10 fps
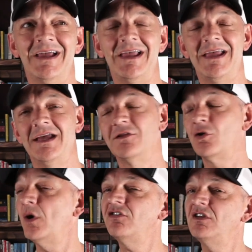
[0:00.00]
And the
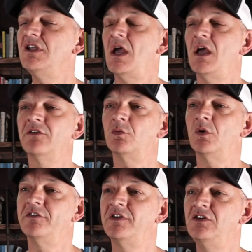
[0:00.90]
question he asked
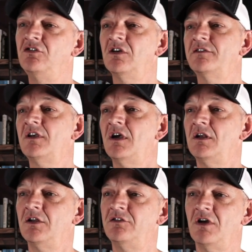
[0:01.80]
was, he just
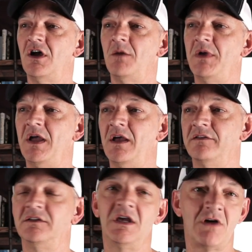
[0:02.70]
got a job
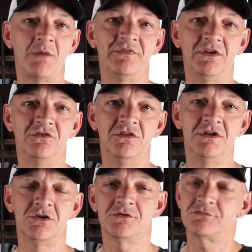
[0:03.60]
as a DevOps engineer.